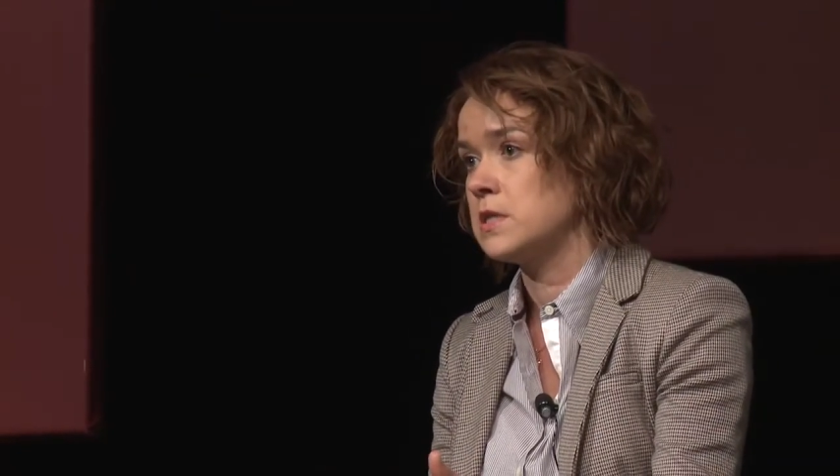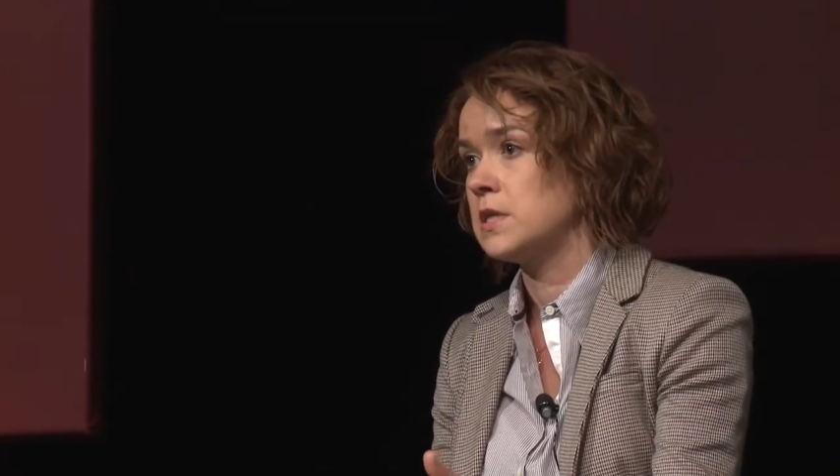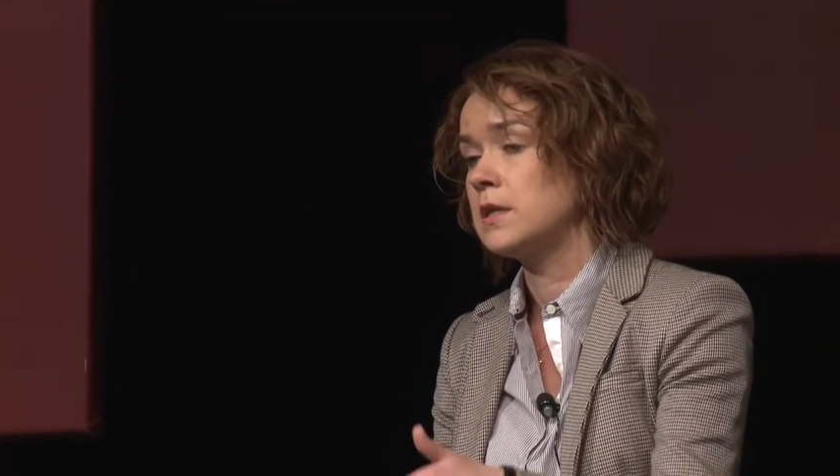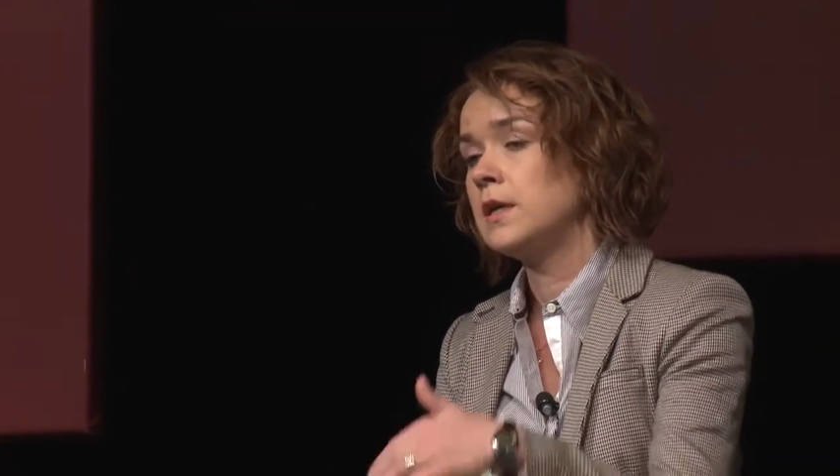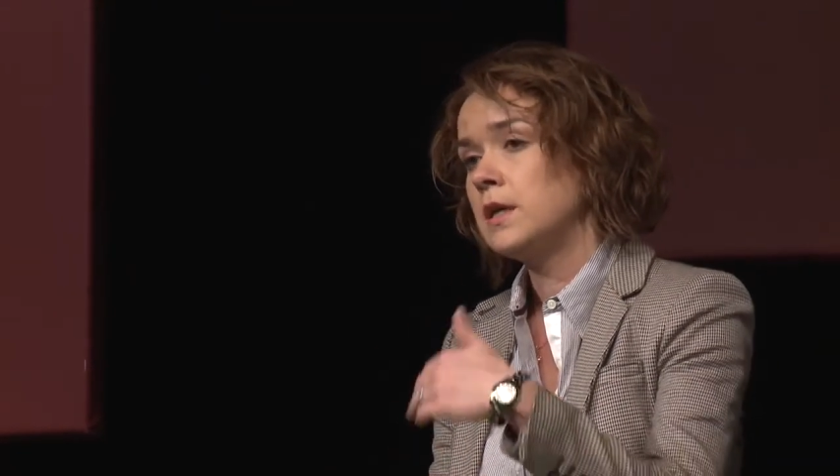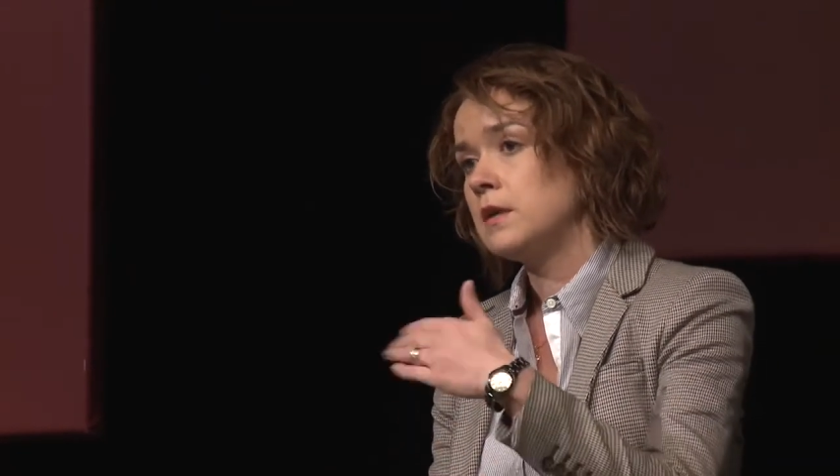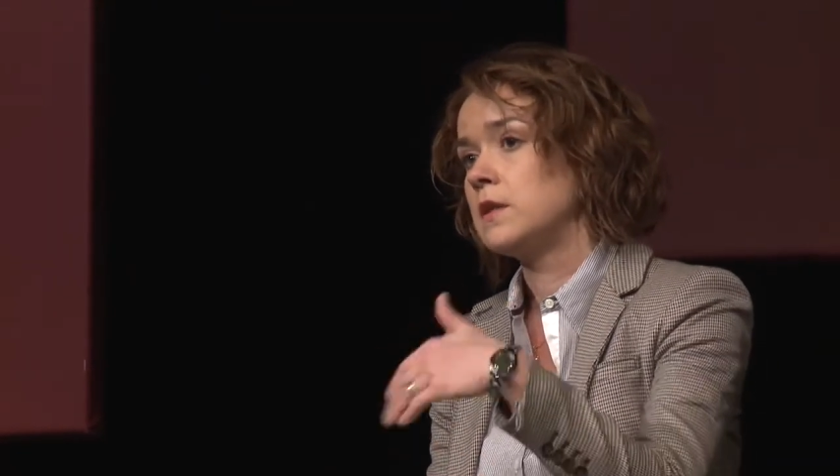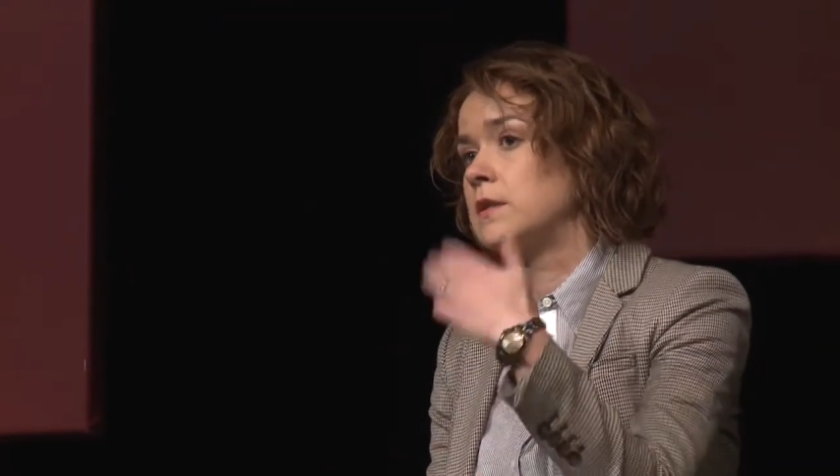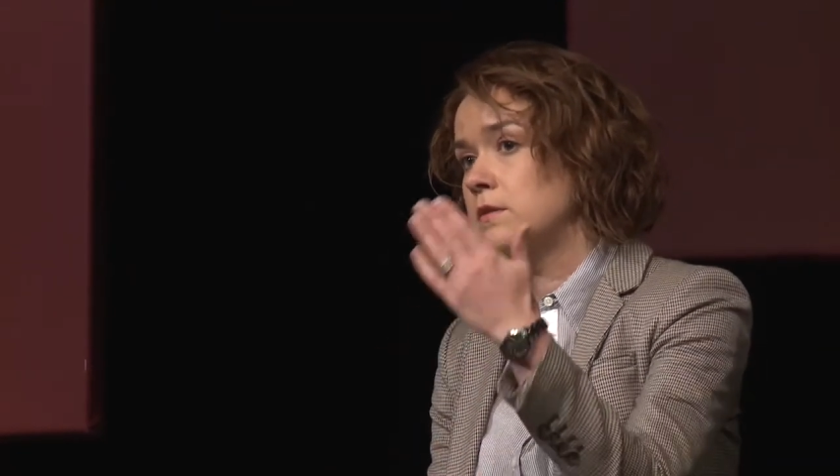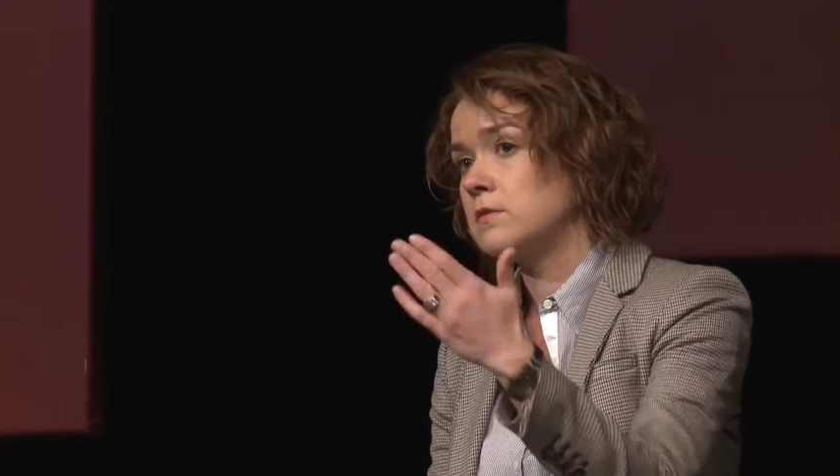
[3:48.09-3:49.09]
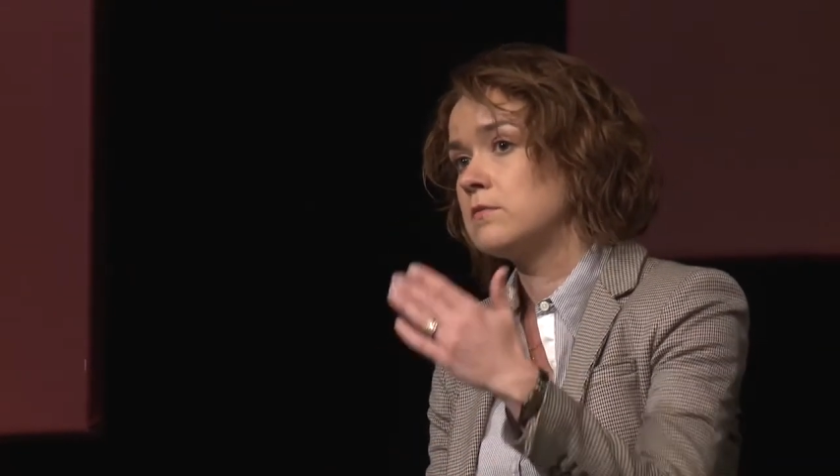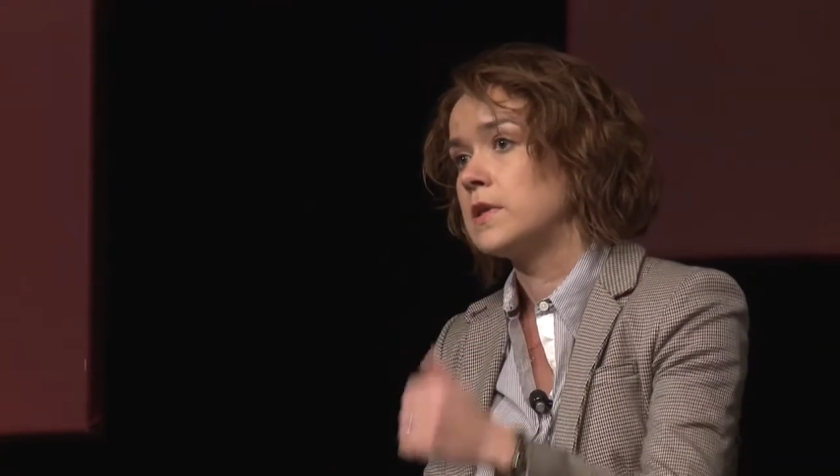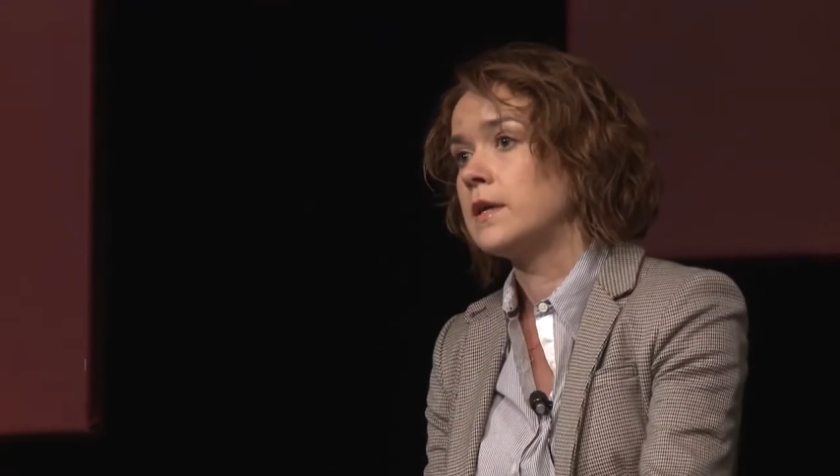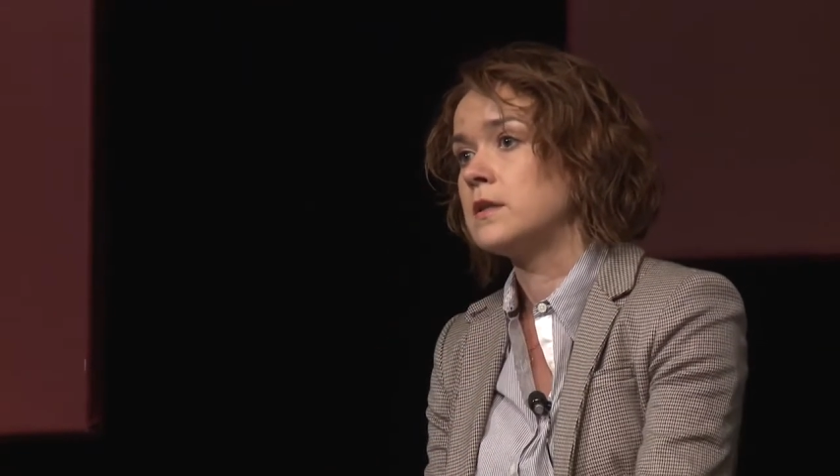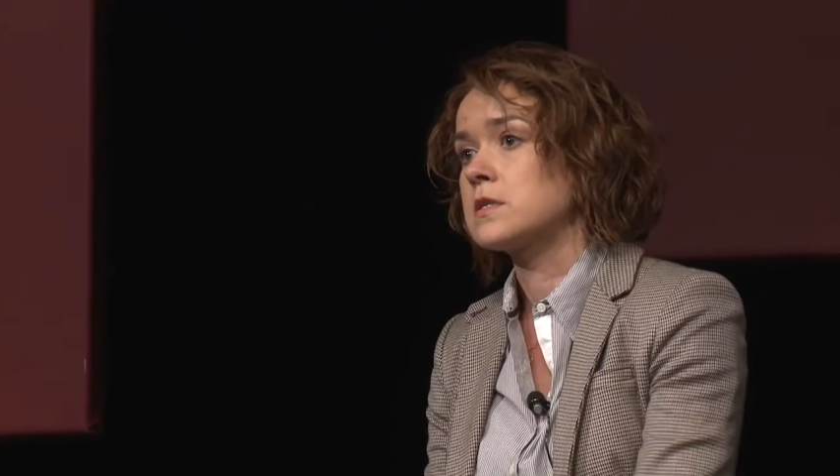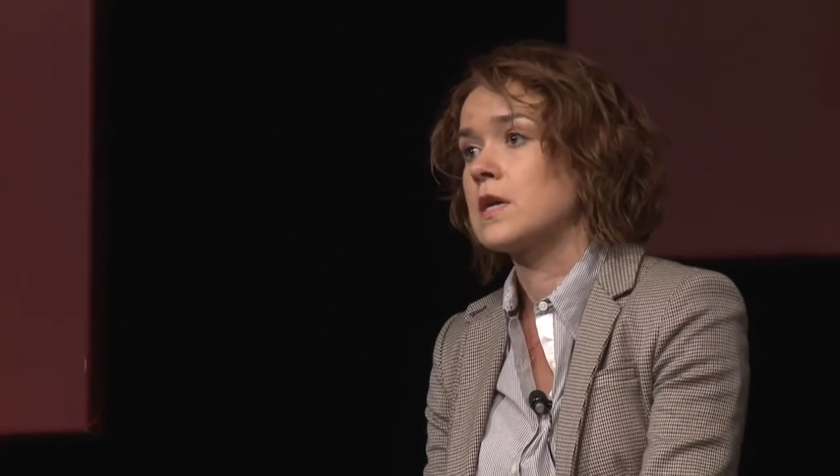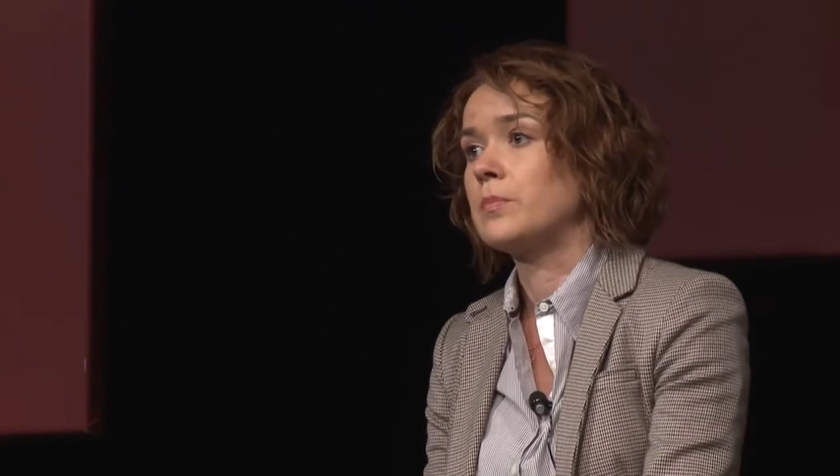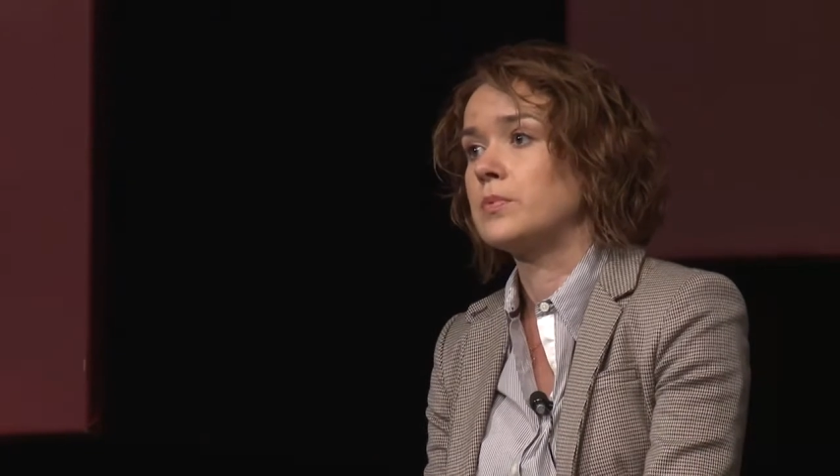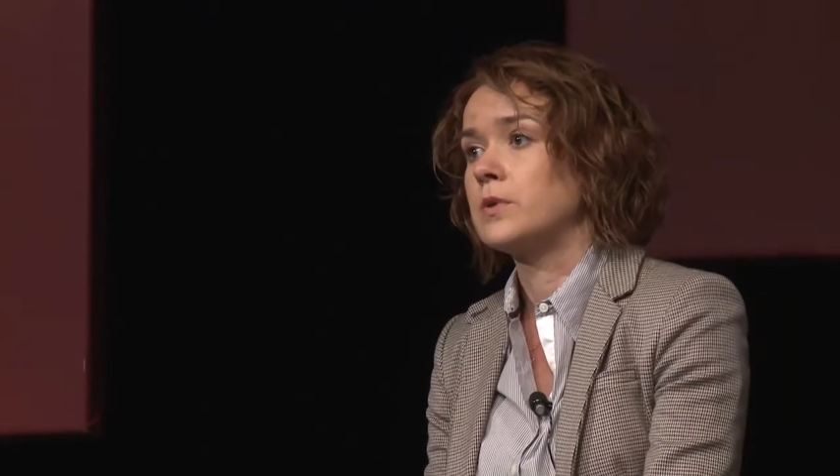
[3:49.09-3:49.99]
need, then take the step